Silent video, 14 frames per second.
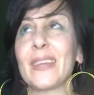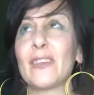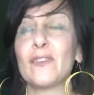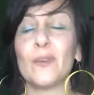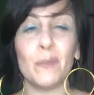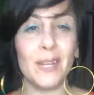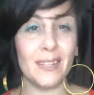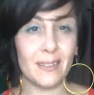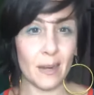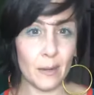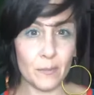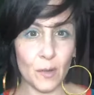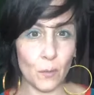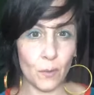so many
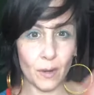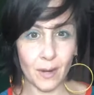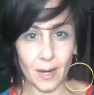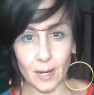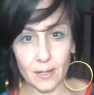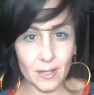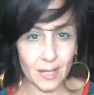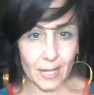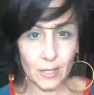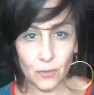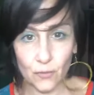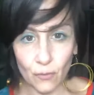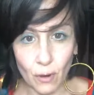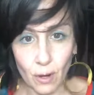times at work I had to
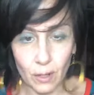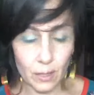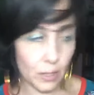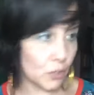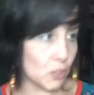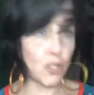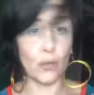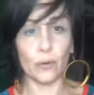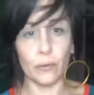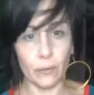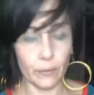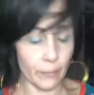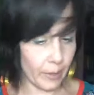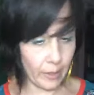draw a shirt
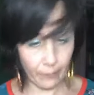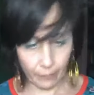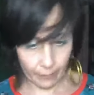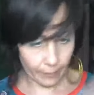or whatever